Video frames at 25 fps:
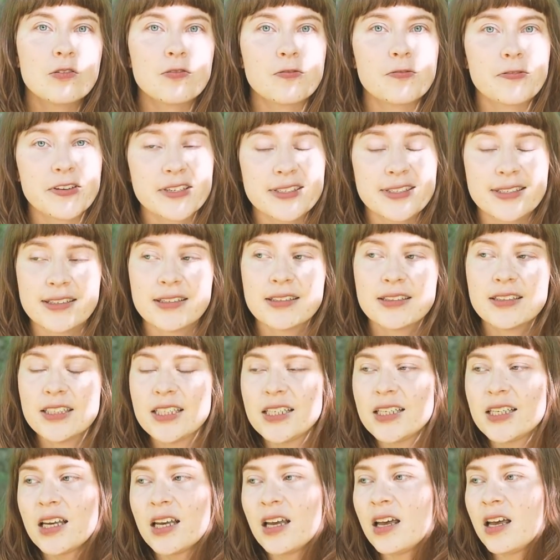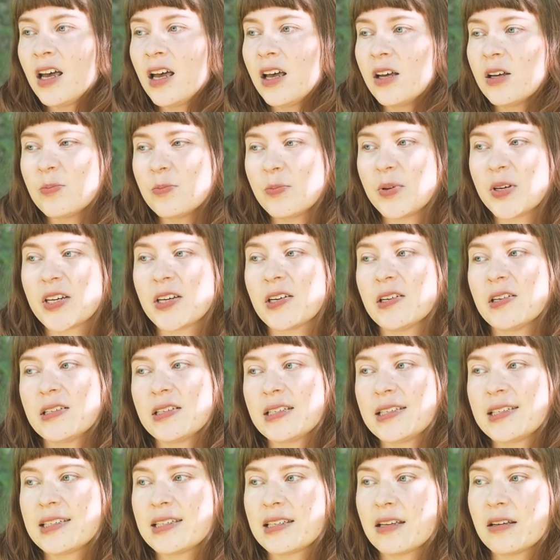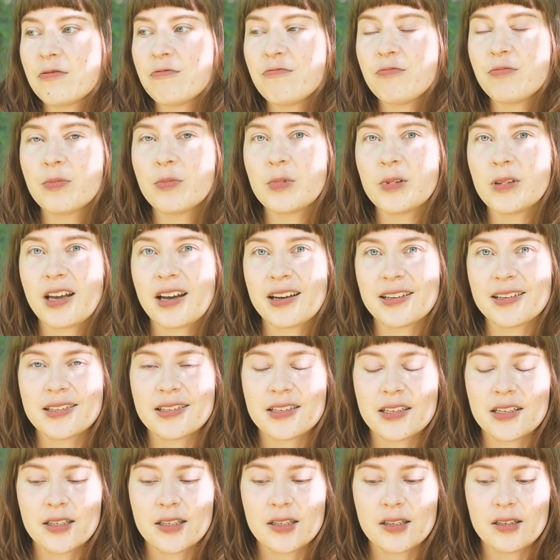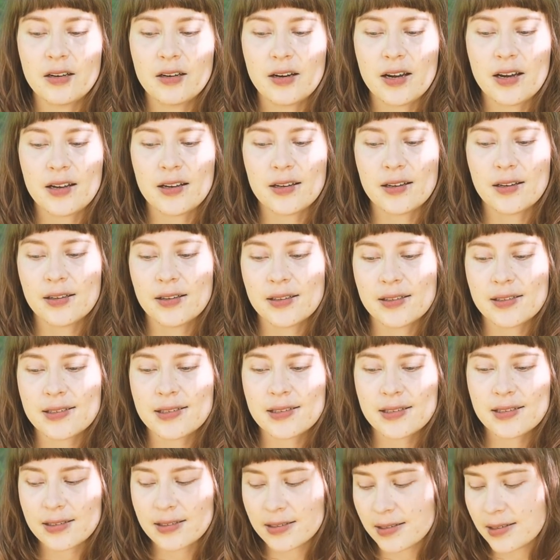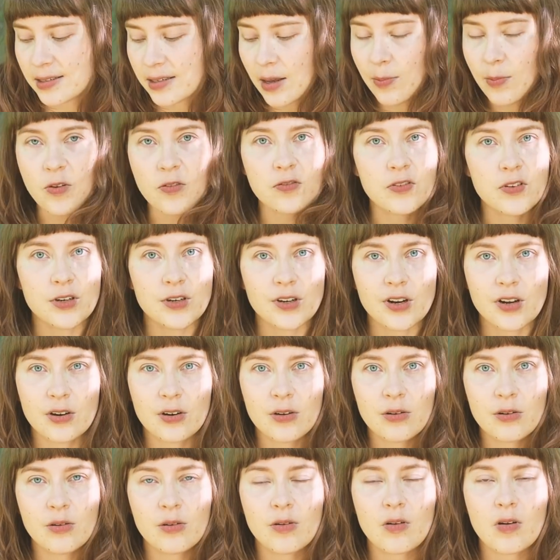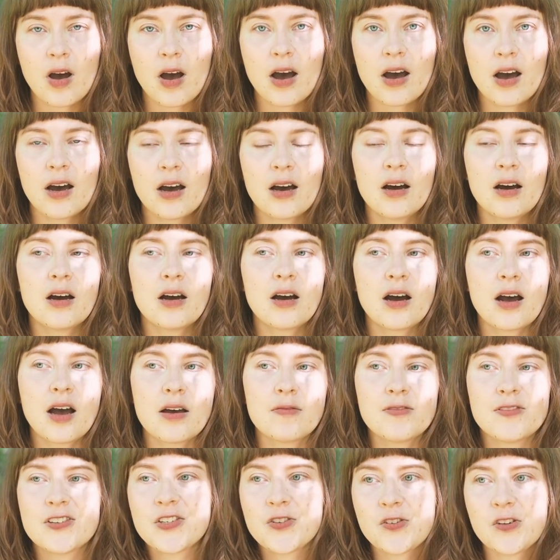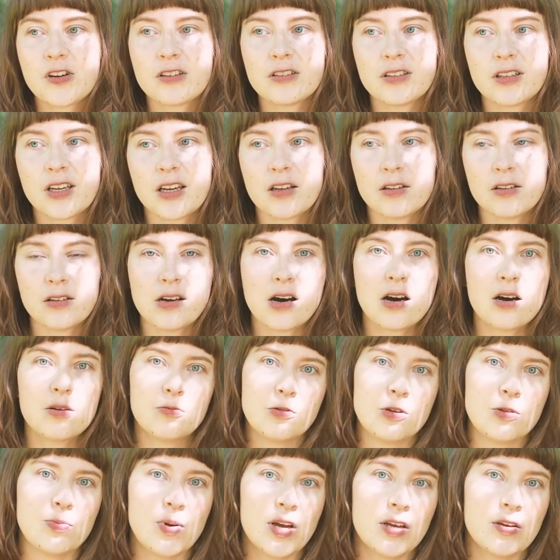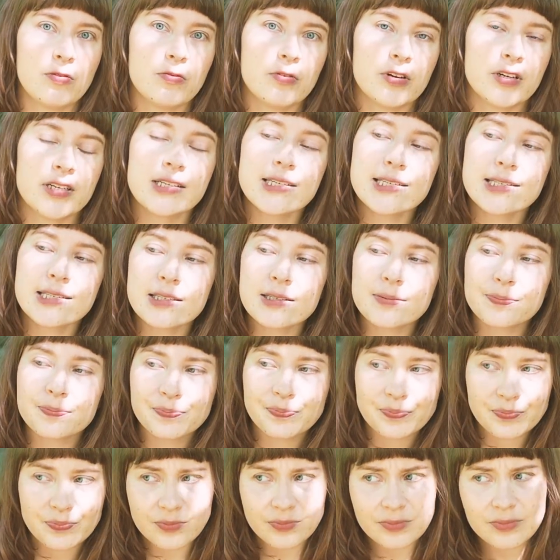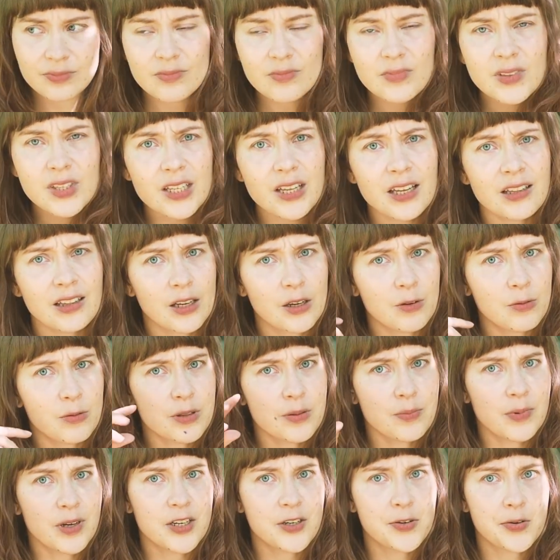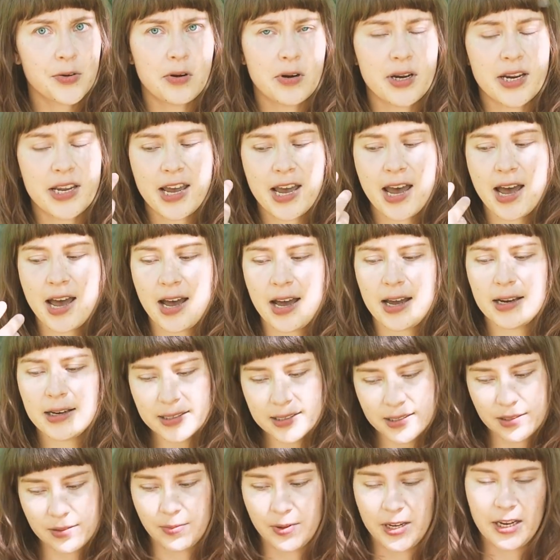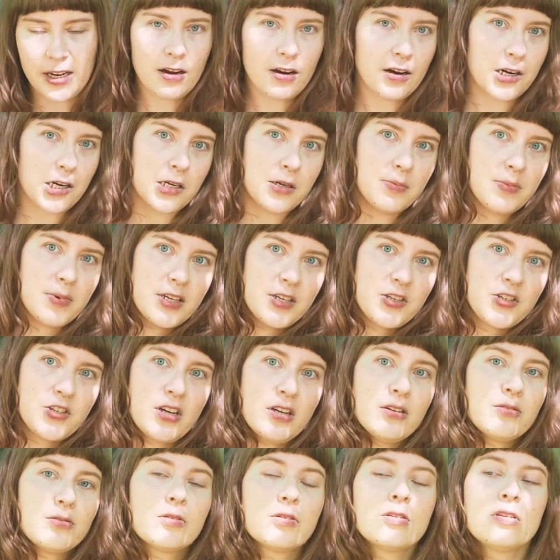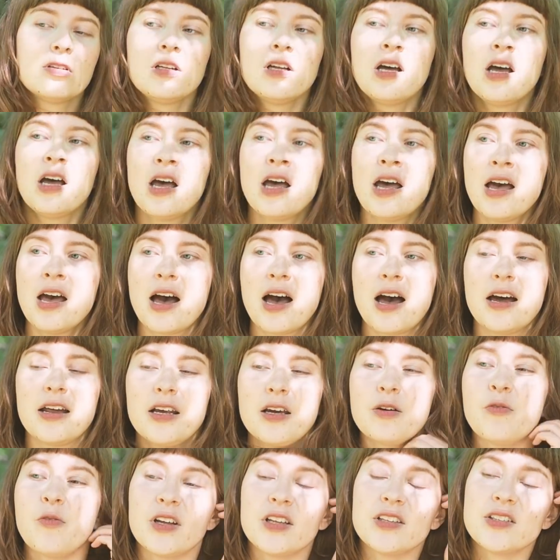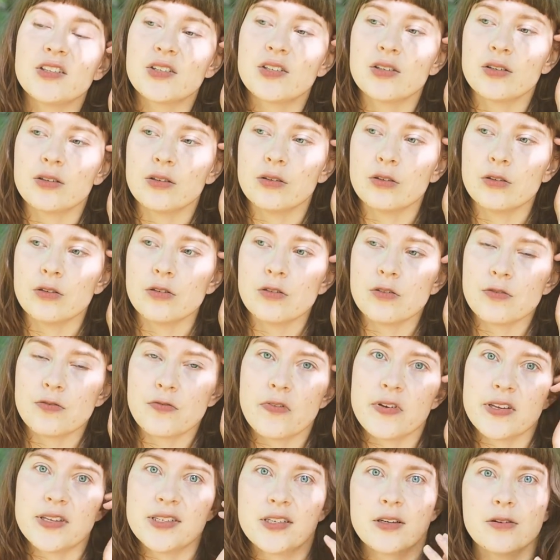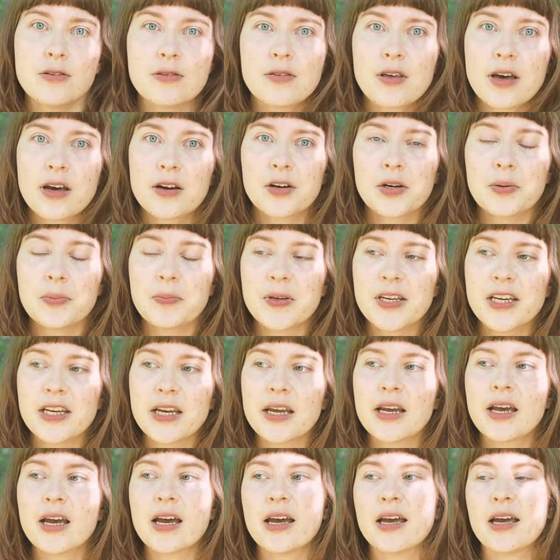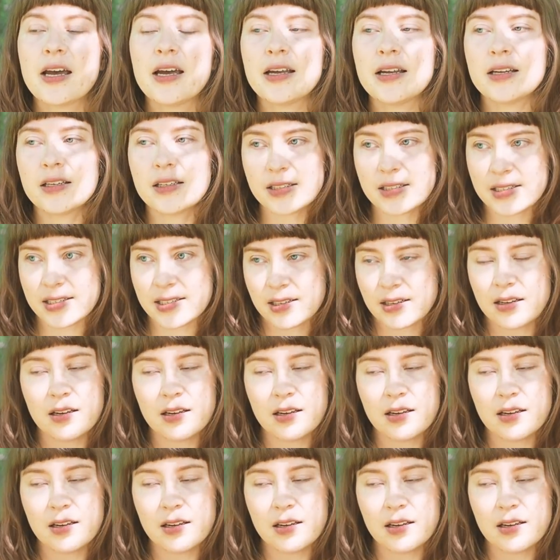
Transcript: physically, because last year, as some of you know, I was struggling a lot with my wrist, like with my drawing hand and my arm in general, and I went to physiotherapy, and